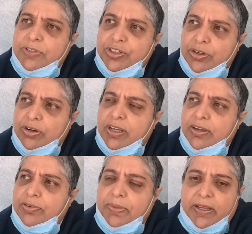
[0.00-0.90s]

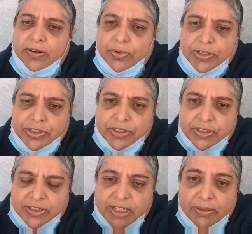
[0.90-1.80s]
stalking could be, now it's
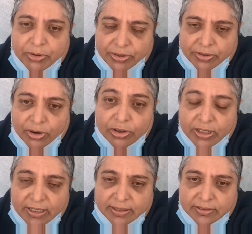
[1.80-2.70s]
cyber,
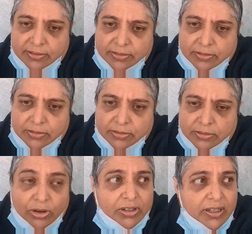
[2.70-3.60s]
online.
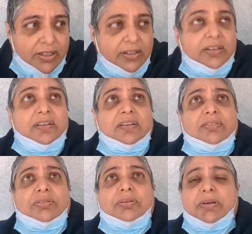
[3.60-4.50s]

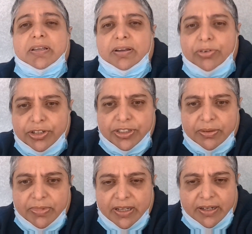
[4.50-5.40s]
By the way, I heard
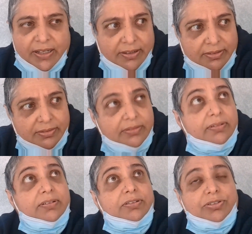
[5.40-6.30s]
something like,
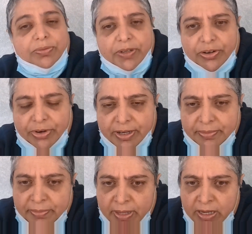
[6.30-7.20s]
something creepy.
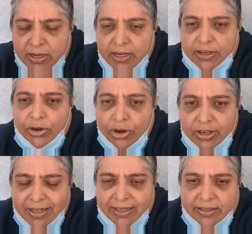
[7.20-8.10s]
Like
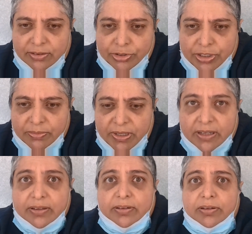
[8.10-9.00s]
online or
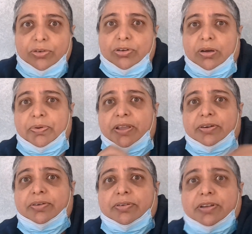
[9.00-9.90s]
something. Look up
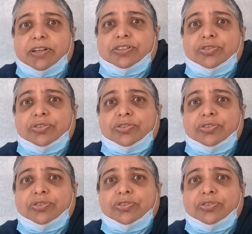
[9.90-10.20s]
here, there's